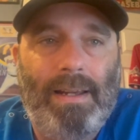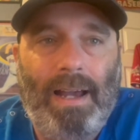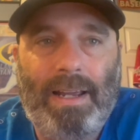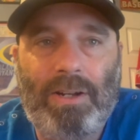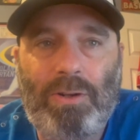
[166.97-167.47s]

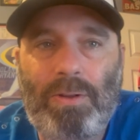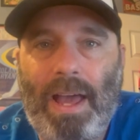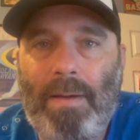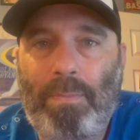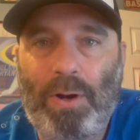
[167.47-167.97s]
I could do
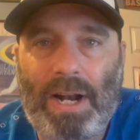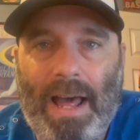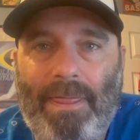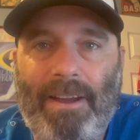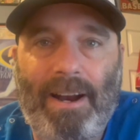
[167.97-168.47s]
that, put it
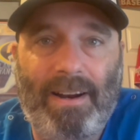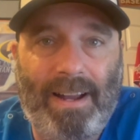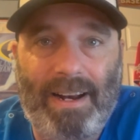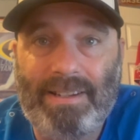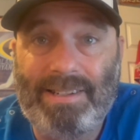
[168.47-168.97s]
out there,
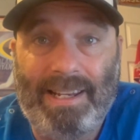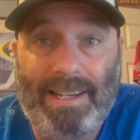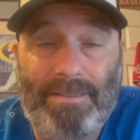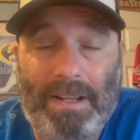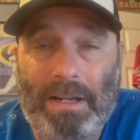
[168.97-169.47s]
kind of
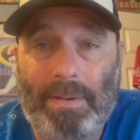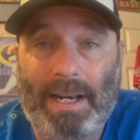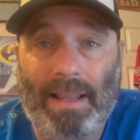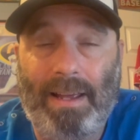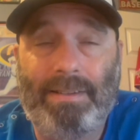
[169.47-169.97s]
see if
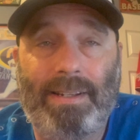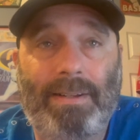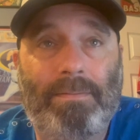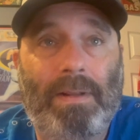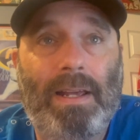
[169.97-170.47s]
anybody likes it.